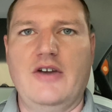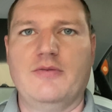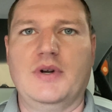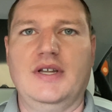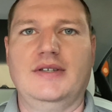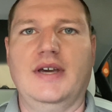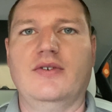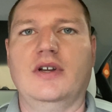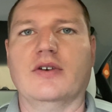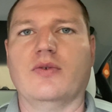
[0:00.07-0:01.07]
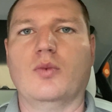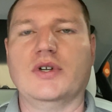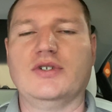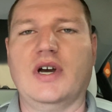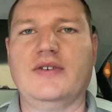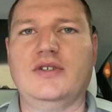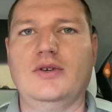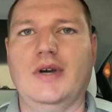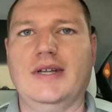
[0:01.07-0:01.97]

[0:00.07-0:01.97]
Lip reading: everybody, David here from What Drives You,